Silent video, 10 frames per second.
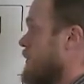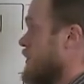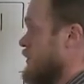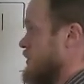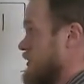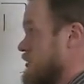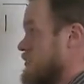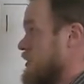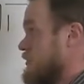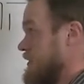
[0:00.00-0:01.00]
people are just
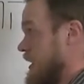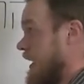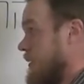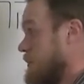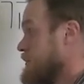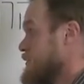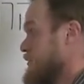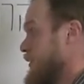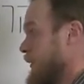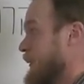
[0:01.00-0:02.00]
as puzzled as I am.
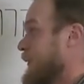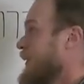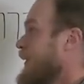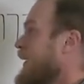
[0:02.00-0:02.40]
So,